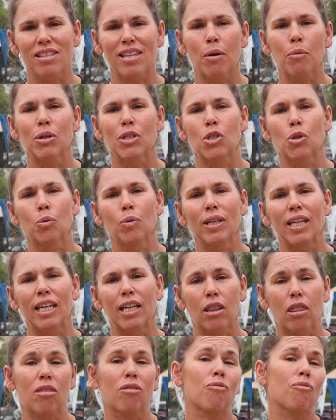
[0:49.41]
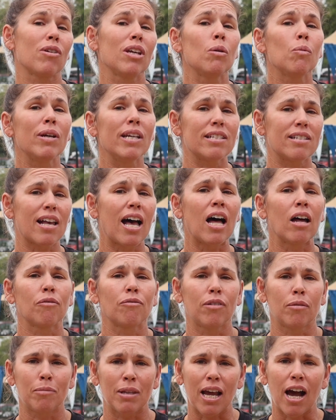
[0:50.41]
they were doing it 3 weeks out
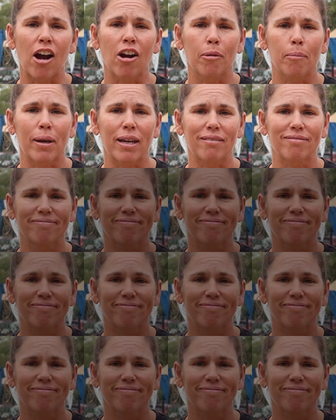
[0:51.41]
from the Ironman.